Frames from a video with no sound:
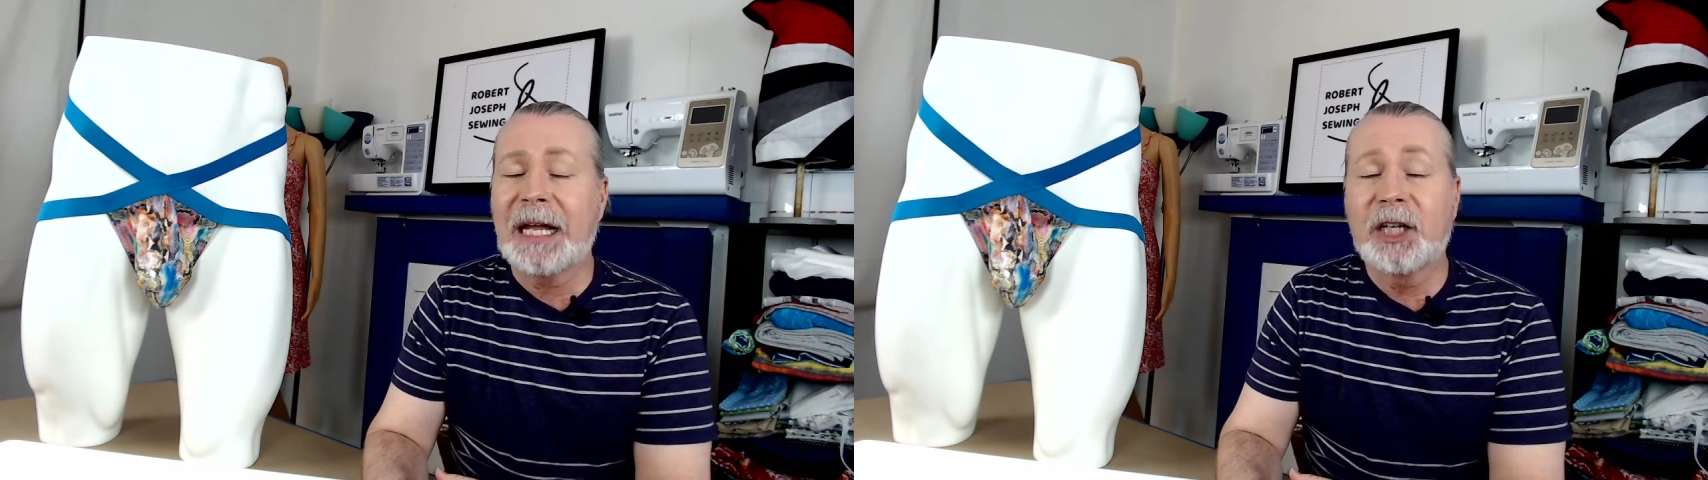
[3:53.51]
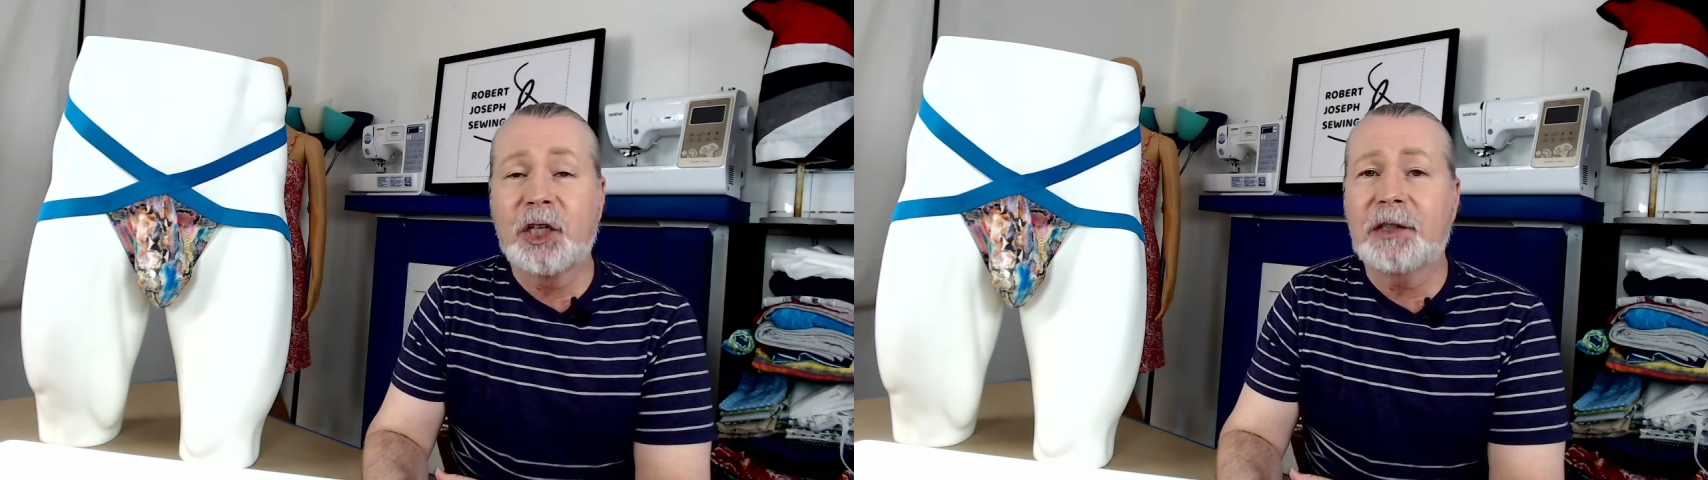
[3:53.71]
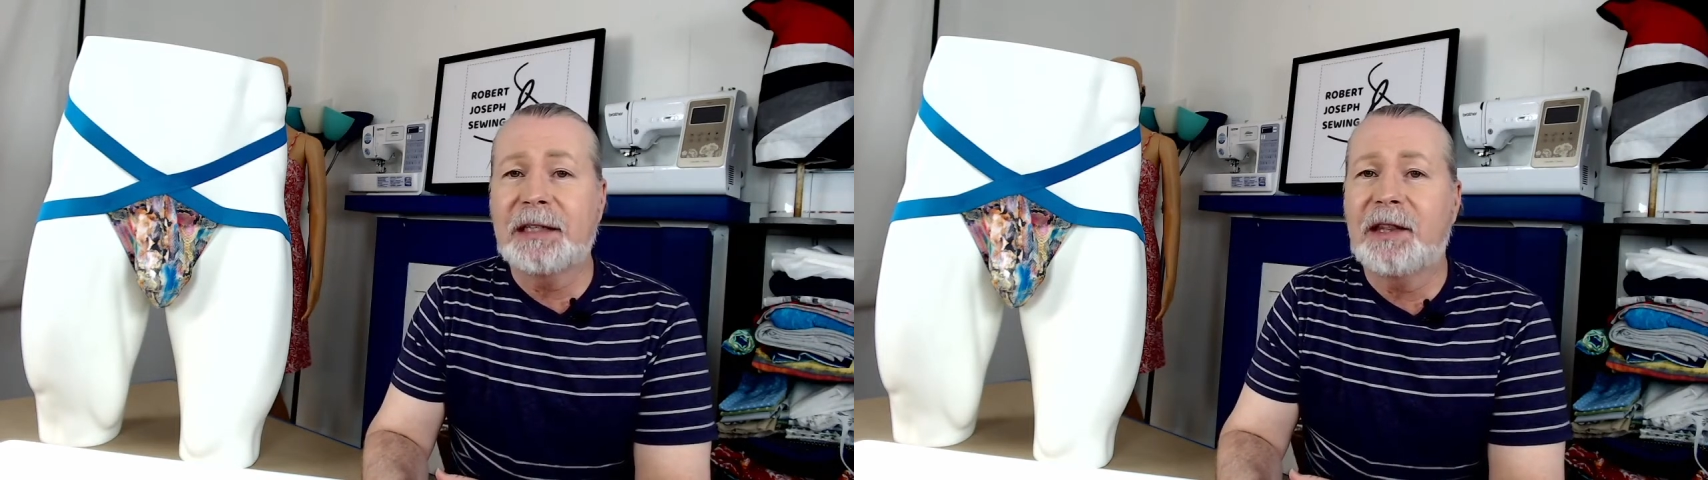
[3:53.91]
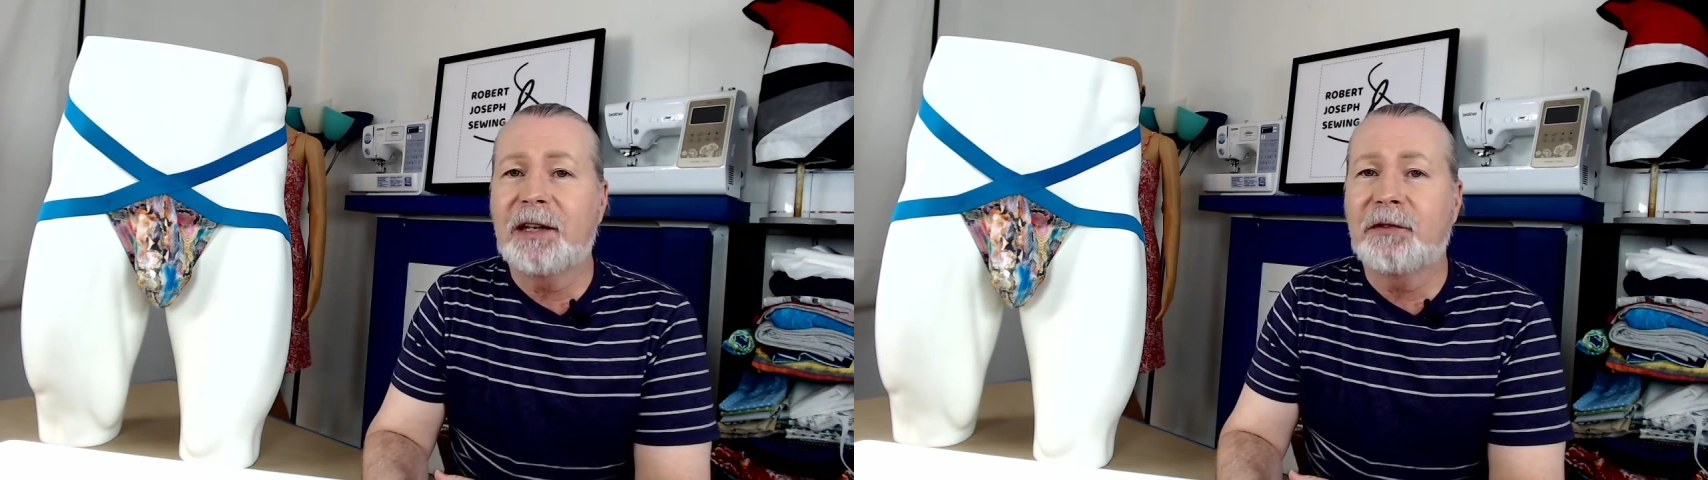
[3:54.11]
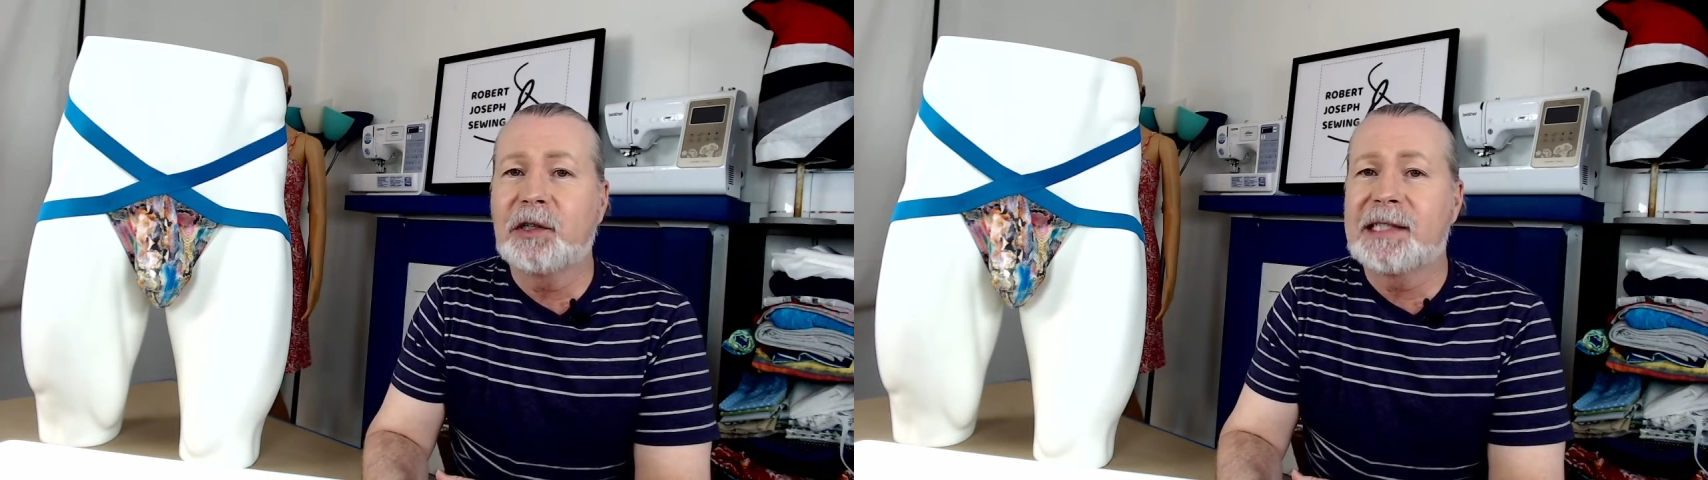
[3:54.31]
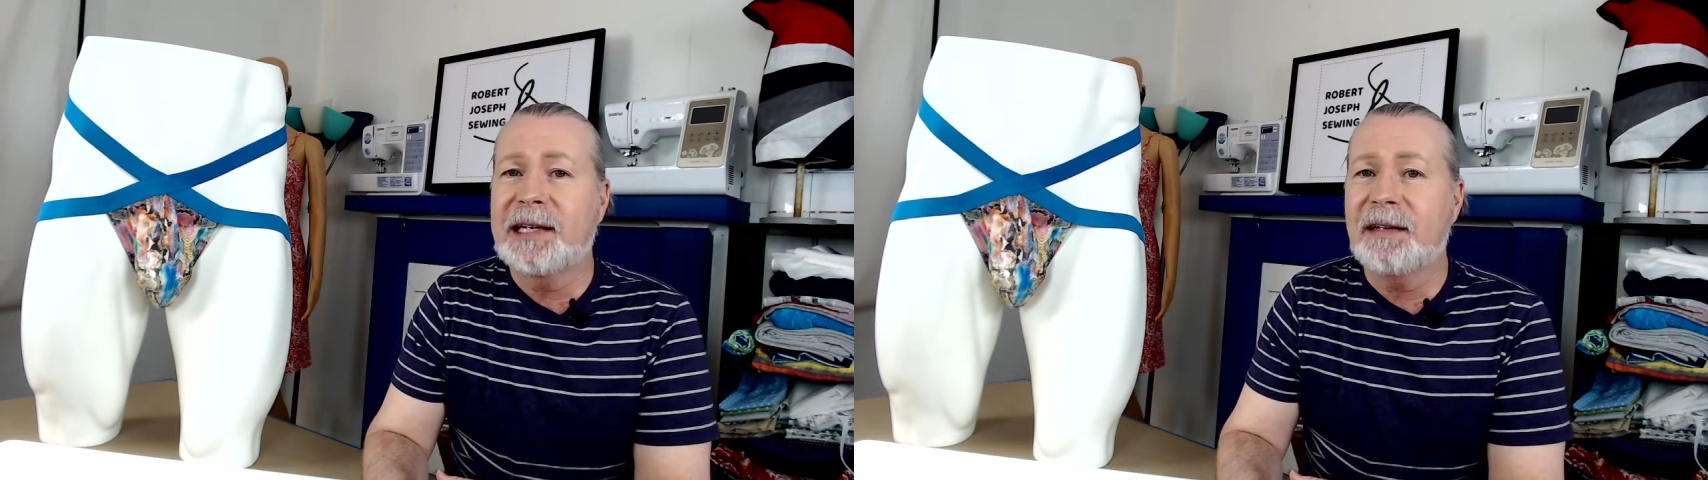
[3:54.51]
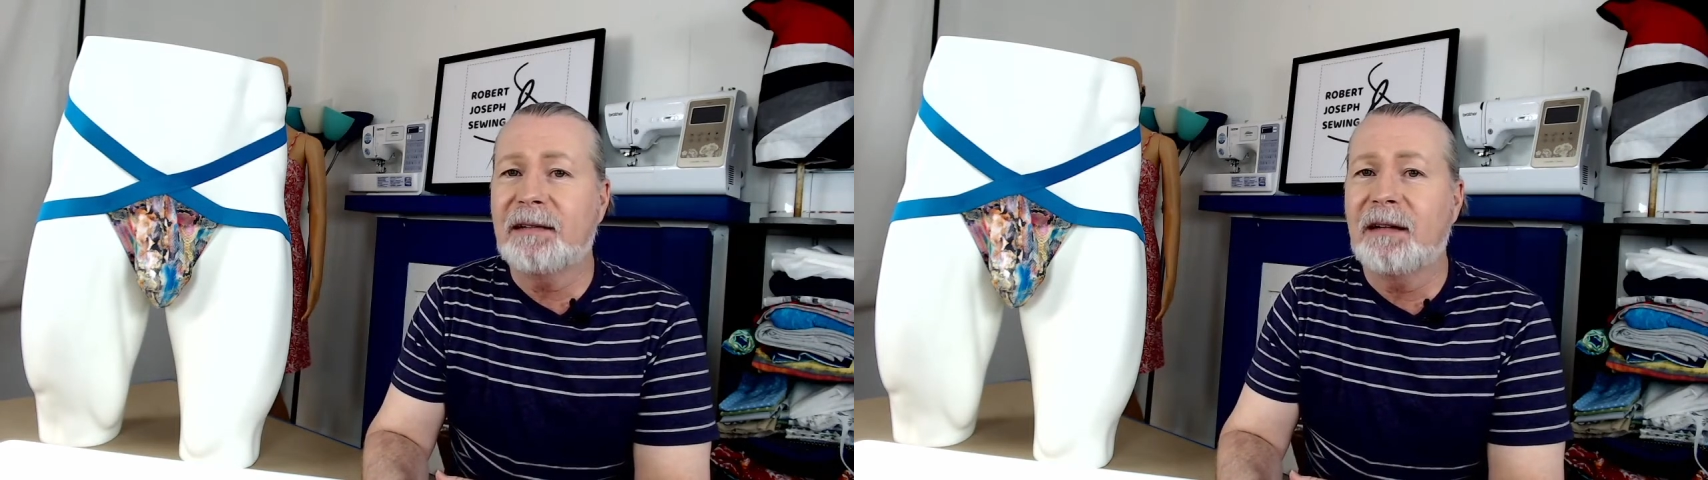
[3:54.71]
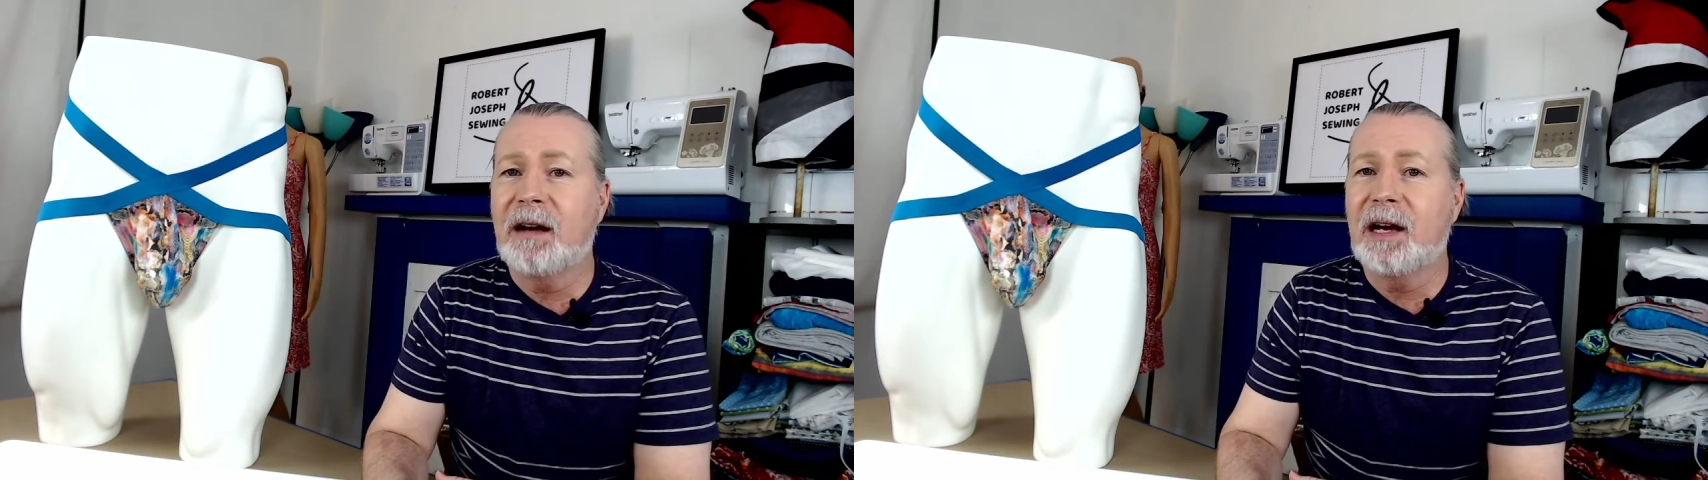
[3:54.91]
and currently they're for
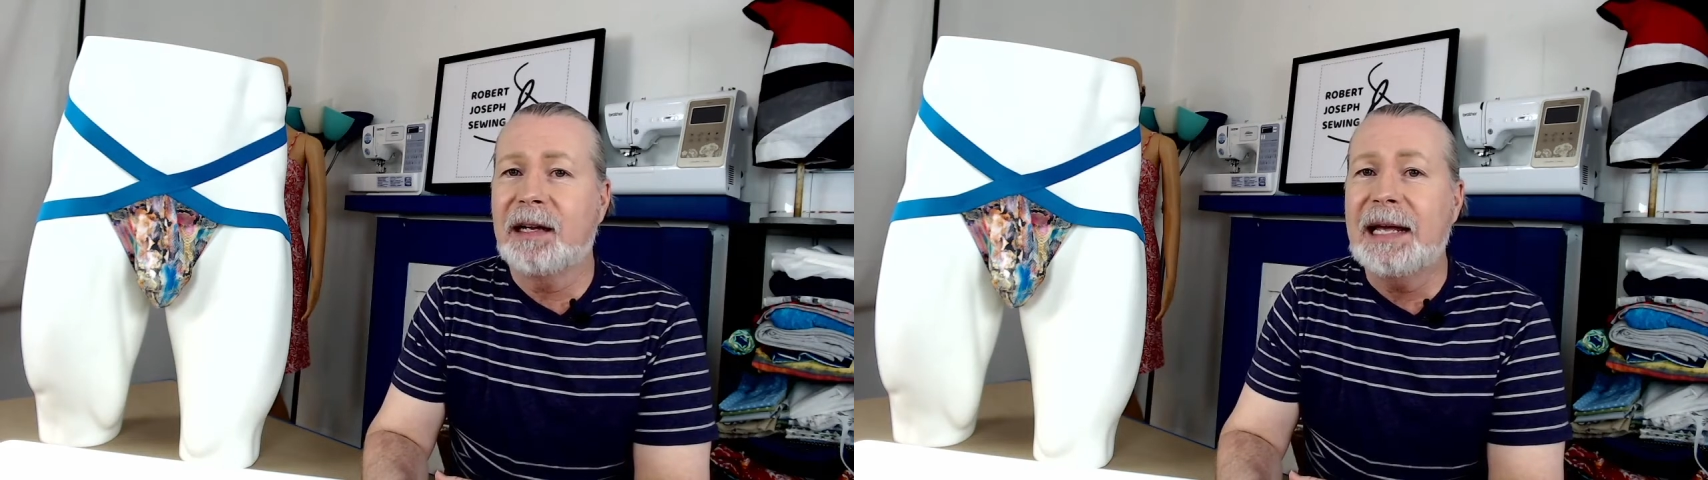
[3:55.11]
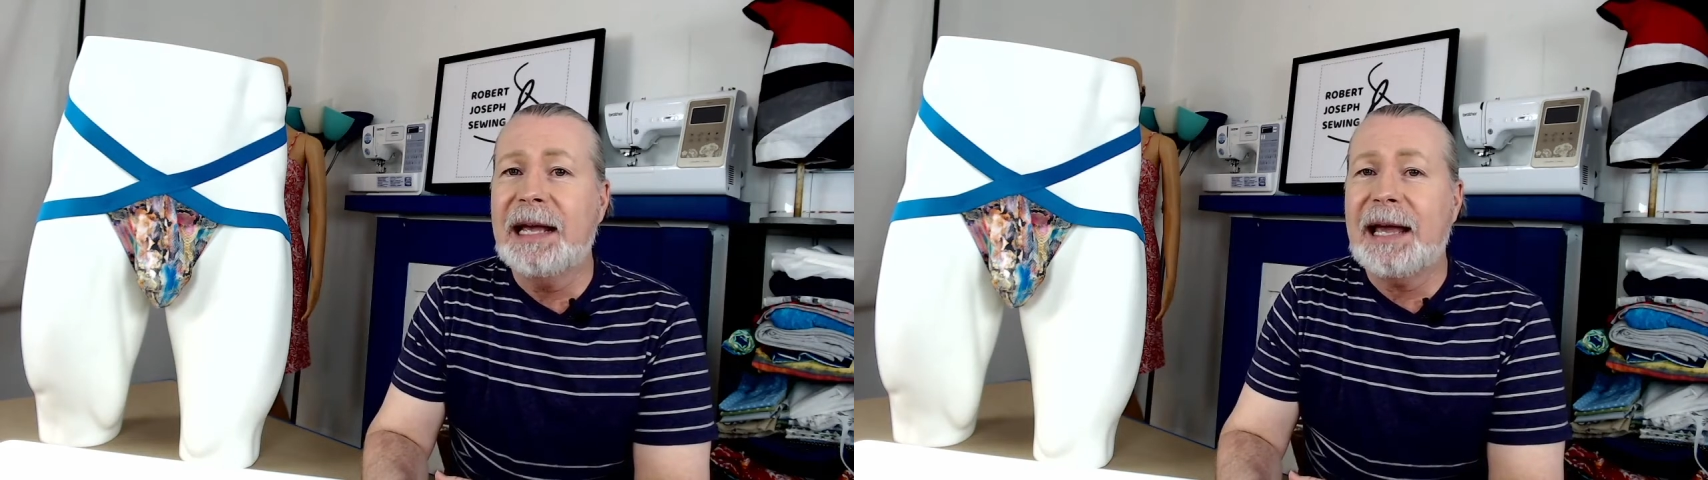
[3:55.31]
sale on